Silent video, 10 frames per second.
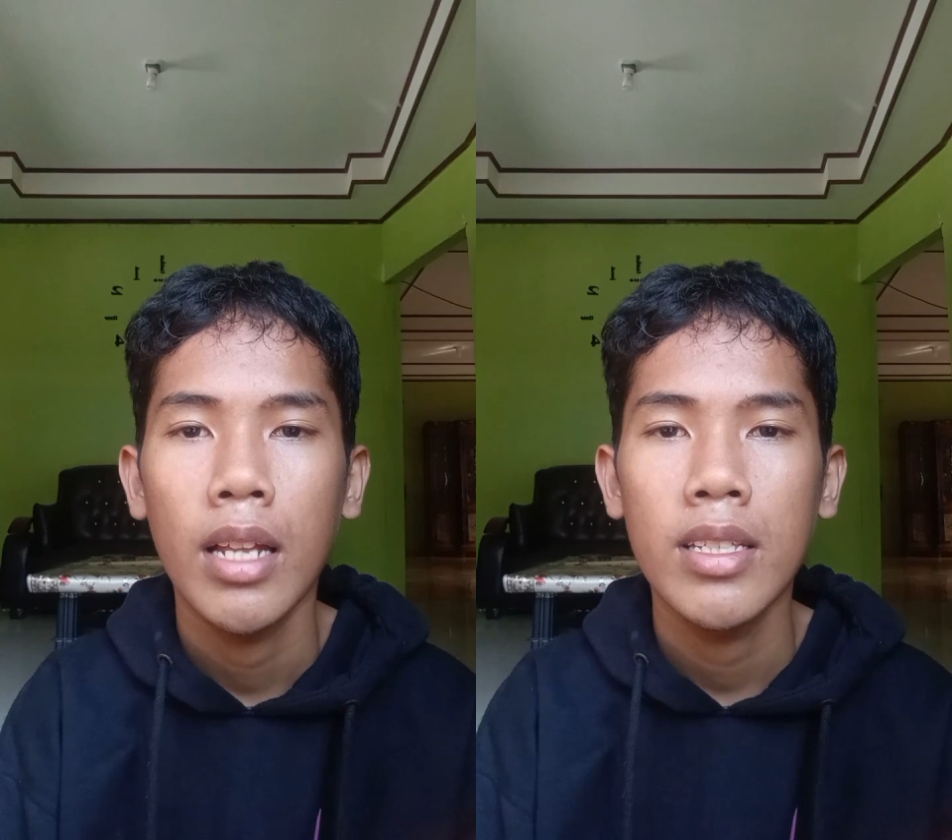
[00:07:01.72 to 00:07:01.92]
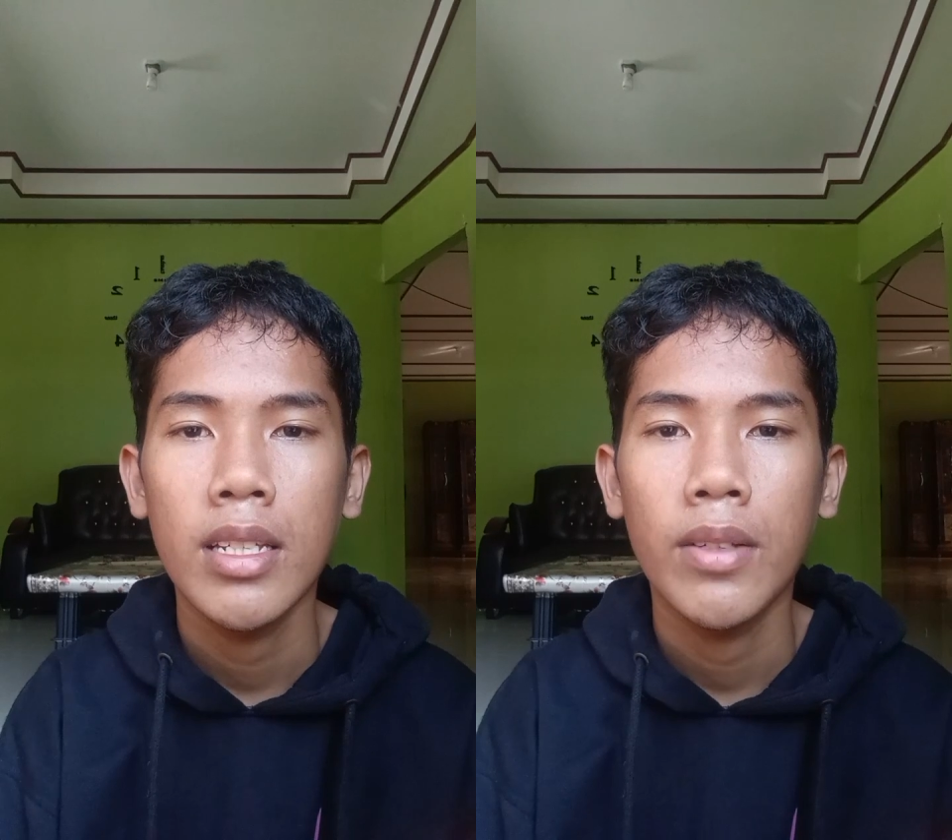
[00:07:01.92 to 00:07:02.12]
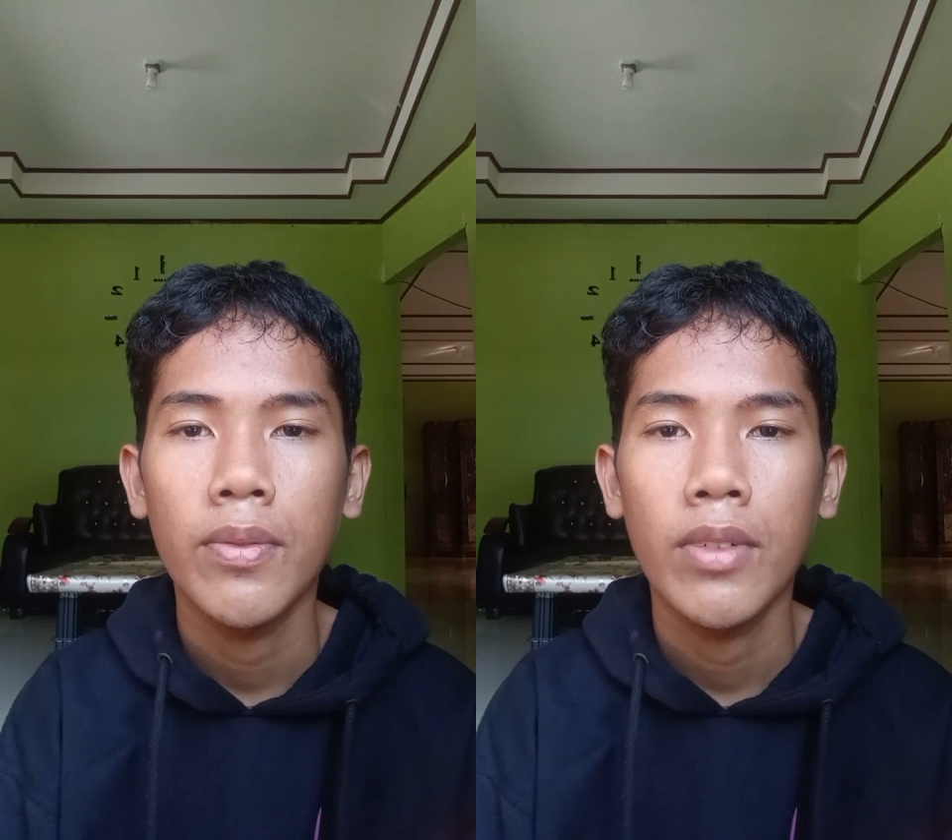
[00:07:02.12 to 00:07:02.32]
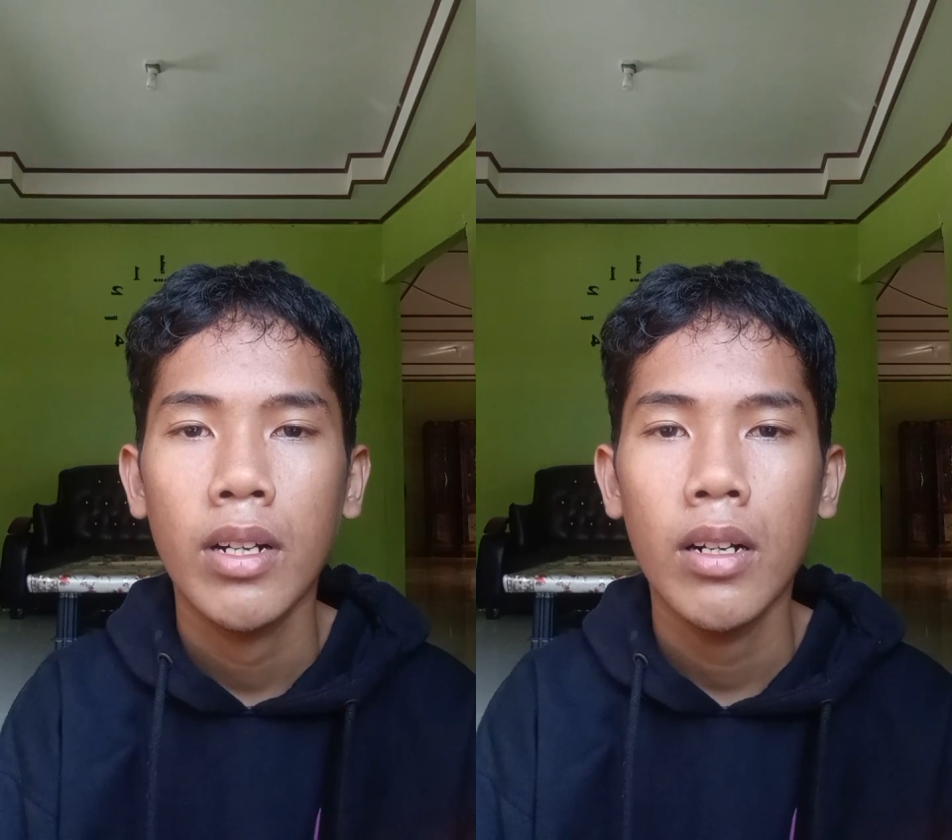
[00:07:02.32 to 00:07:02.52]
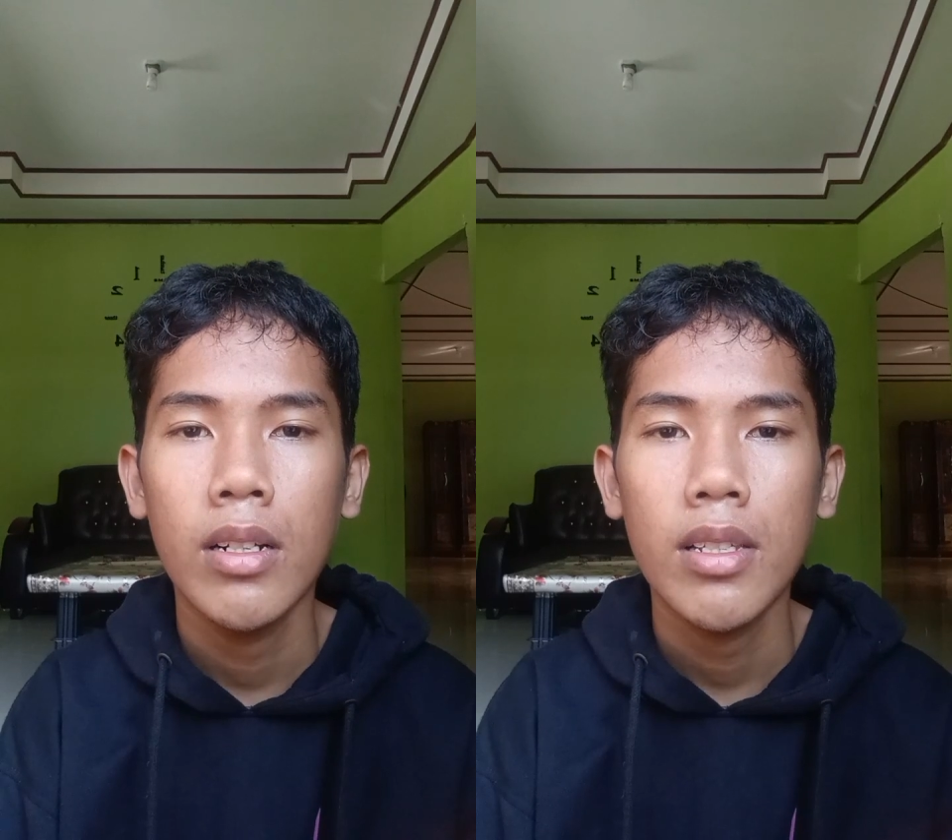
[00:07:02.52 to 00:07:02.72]

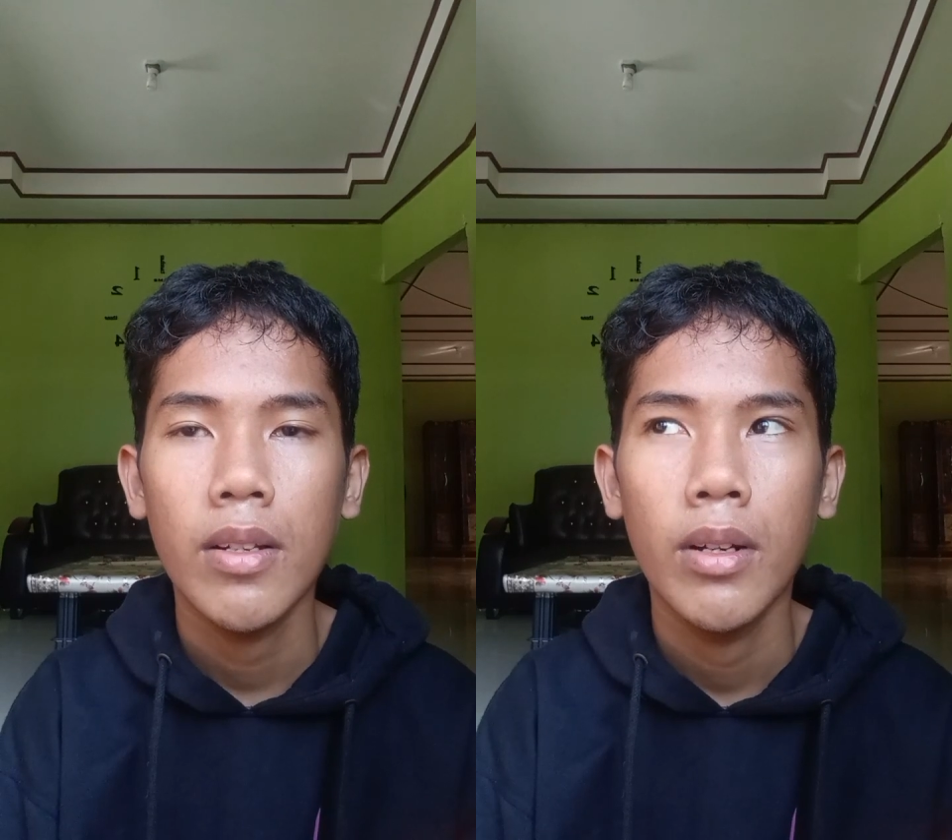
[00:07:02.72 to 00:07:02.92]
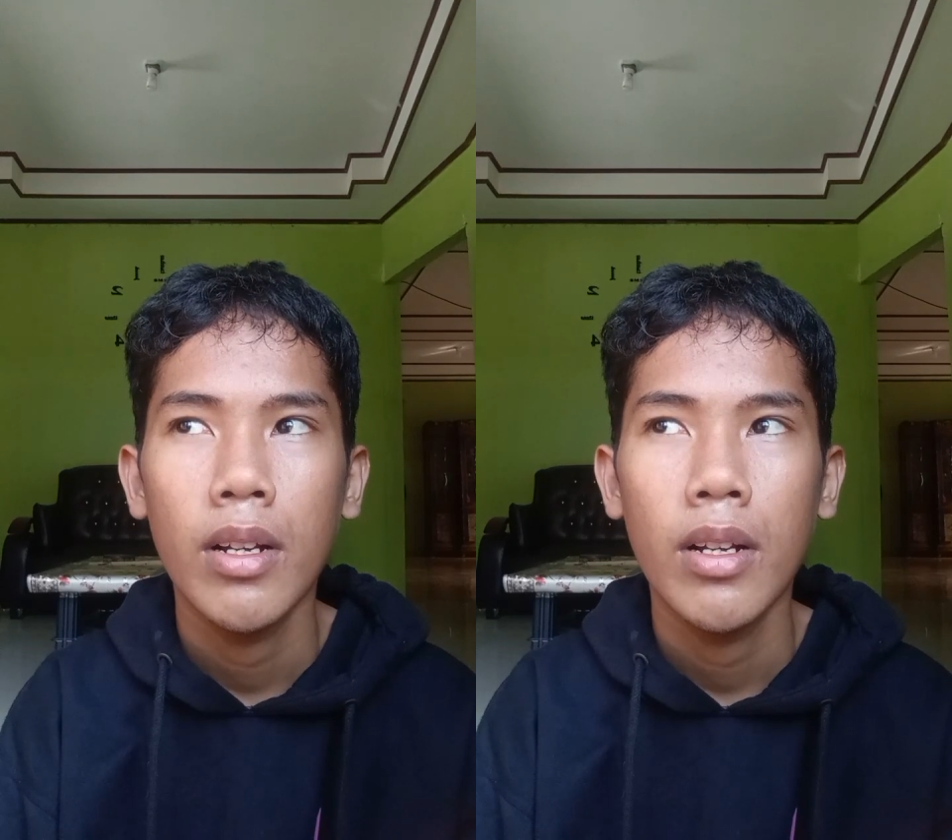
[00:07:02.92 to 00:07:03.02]
difficult